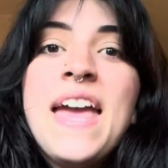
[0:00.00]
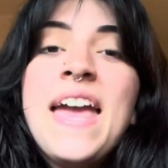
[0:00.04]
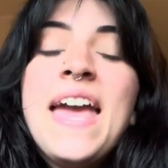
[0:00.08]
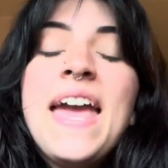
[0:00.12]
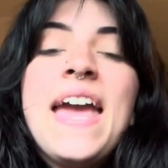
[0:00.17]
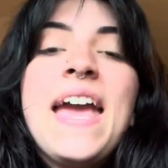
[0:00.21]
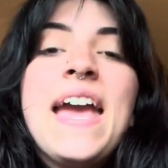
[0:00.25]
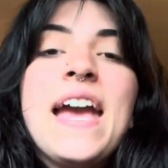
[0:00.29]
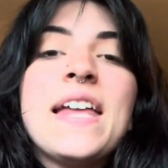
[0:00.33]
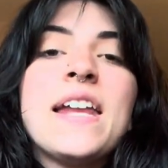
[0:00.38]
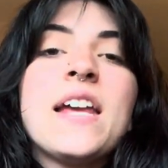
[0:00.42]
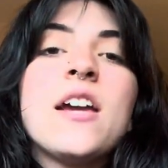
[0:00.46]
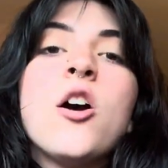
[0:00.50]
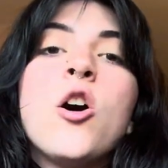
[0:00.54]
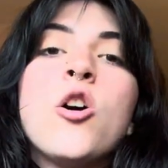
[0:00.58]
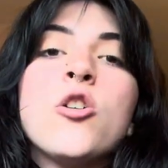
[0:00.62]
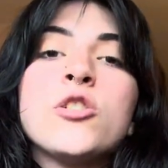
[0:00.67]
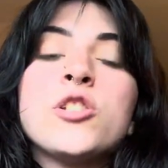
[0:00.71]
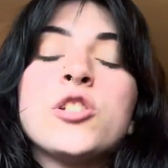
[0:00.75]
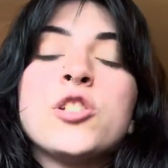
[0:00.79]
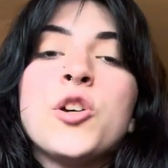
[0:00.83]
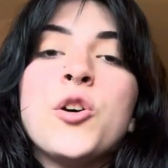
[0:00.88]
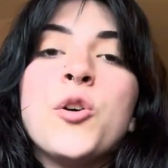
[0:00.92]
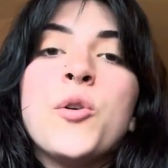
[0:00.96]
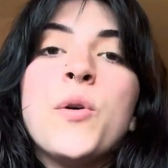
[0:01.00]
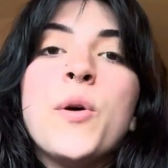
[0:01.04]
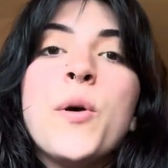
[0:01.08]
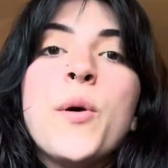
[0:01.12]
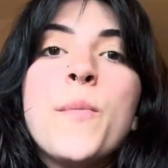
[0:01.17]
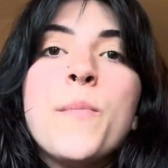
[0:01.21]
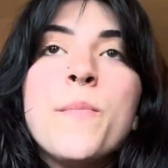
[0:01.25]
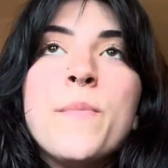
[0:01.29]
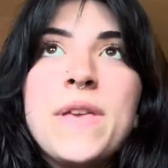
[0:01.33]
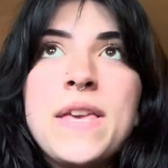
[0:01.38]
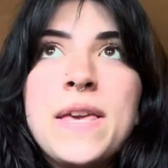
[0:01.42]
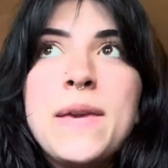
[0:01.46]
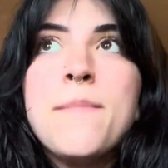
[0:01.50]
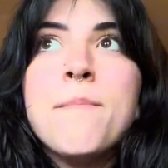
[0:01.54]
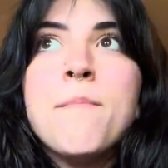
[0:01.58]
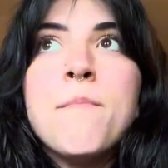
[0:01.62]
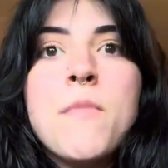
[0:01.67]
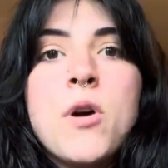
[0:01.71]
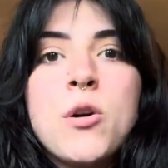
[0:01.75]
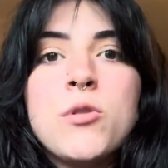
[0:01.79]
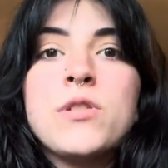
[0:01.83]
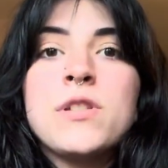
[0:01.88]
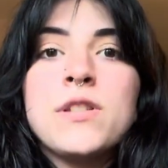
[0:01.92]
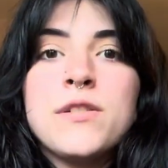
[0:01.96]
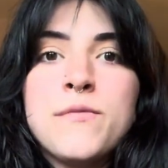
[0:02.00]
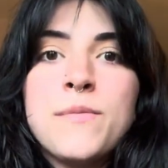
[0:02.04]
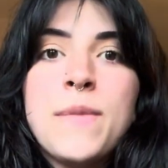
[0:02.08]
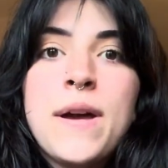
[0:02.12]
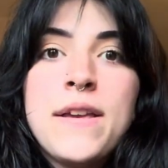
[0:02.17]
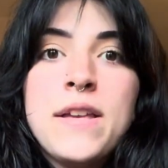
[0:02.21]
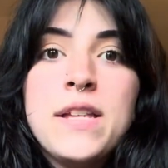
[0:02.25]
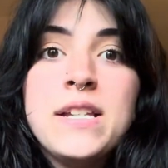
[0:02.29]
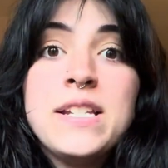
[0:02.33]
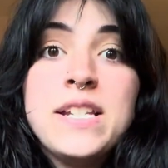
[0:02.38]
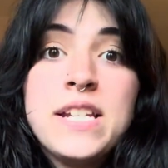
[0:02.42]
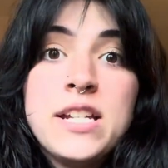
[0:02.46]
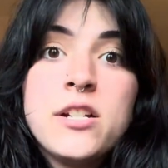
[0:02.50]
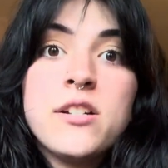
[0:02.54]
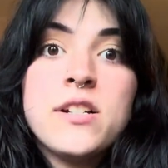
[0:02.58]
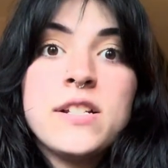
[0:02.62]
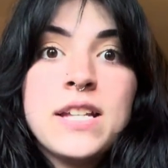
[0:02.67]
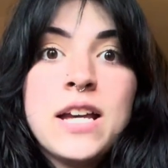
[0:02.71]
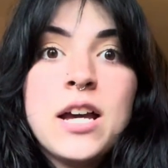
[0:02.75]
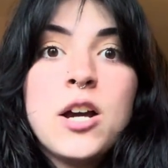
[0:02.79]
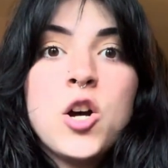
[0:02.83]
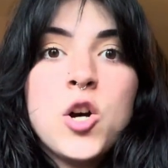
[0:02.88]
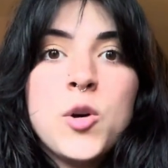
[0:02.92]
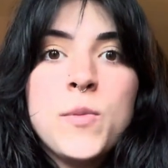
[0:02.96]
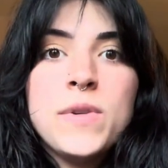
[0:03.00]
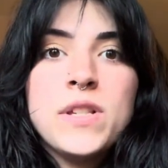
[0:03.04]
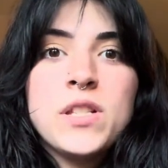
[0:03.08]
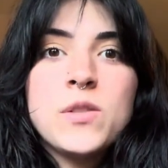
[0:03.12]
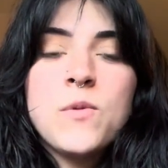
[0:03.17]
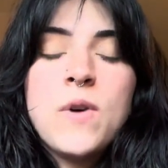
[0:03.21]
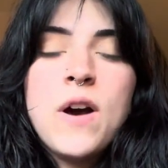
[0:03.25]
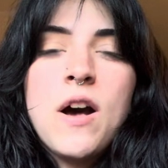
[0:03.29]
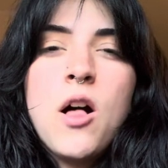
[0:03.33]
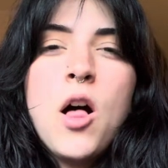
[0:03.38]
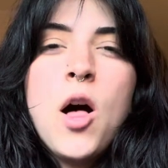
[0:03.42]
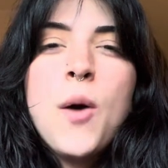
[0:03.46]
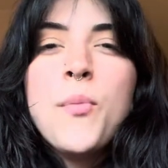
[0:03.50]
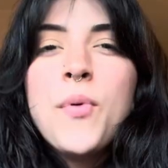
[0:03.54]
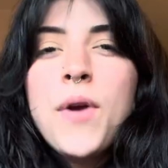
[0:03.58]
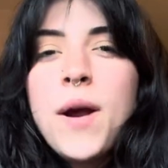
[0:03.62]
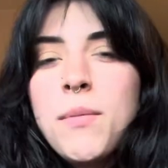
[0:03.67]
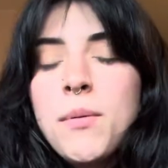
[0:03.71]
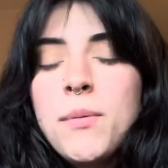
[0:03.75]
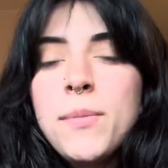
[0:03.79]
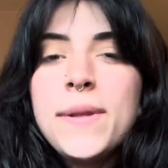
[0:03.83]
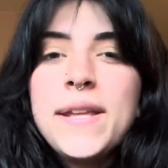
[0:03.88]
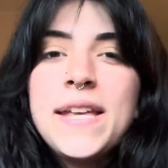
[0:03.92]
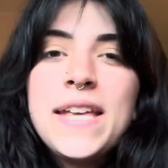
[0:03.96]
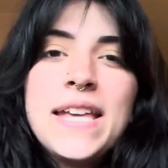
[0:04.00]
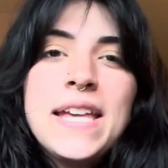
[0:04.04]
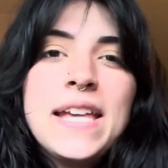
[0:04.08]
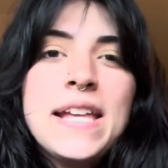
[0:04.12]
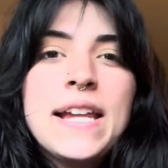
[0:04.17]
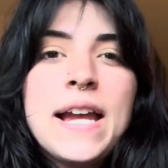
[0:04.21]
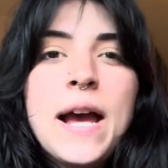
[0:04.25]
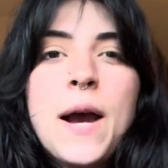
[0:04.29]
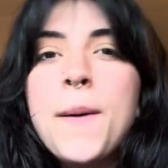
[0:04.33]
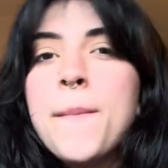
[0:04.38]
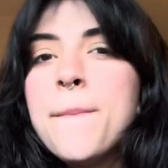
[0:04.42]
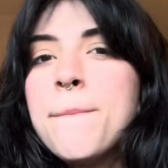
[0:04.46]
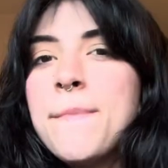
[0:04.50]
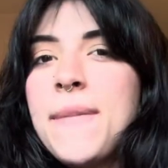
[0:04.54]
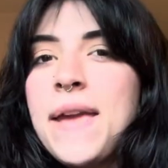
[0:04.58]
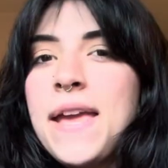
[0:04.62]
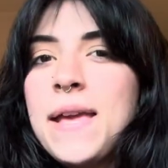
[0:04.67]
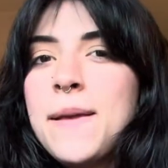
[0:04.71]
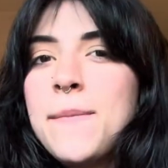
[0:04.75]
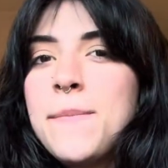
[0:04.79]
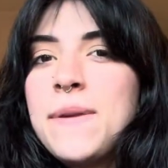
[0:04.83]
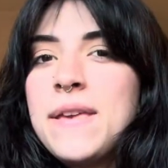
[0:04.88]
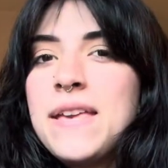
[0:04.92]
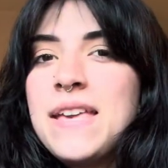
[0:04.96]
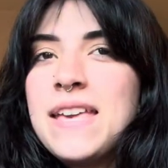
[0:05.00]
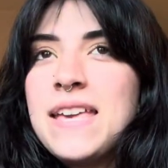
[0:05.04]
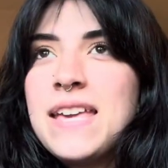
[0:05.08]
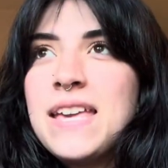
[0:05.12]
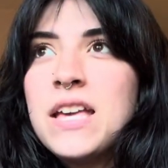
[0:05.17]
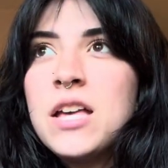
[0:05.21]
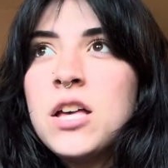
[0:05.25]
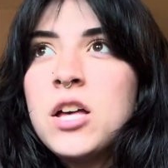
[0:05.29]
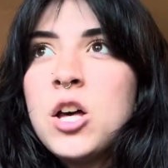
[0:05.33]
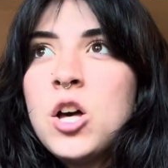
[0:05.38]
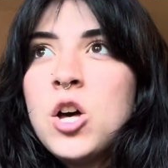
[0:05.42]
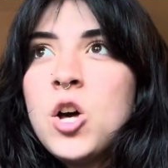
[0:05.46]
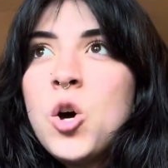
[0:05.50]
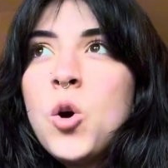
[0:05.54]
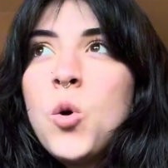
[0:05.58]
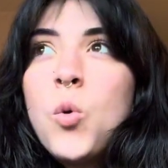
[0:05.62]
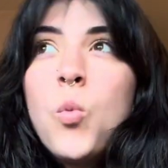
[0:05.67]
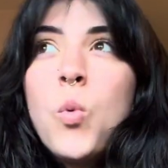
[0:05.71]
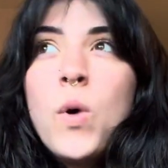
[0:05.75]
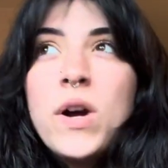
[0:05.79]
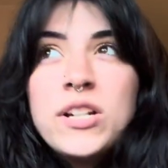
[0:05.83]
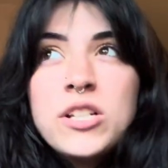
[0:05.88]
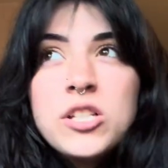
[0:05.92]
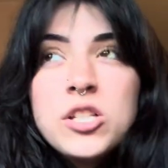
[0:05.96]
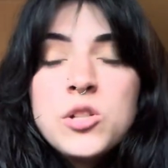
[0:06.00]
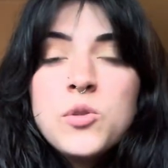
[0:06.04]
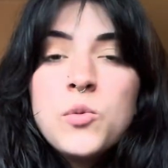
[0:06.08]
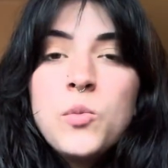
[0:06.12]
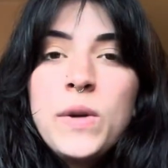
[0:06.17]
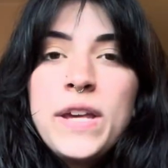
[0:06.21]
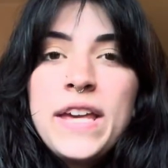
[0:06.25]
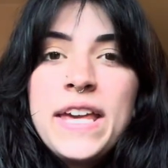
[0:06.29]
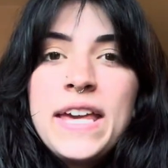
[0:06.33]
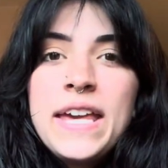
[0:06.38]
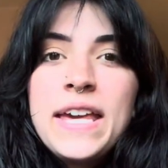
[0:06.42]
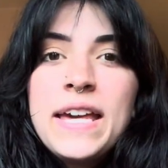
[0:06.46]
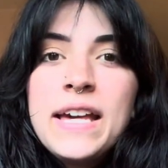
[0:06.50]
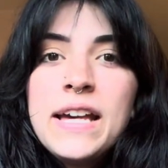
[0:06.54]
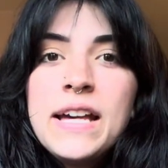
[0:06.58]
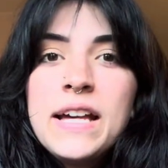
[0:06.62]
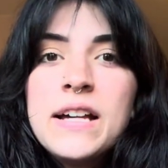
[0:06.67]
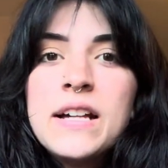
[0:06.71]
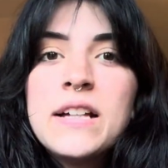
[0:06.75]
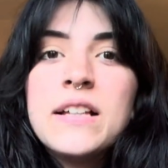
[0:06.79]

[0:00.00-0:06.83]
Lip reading: and I also eat most of my dinners at home as well. I'll probably eat out maybe once a week.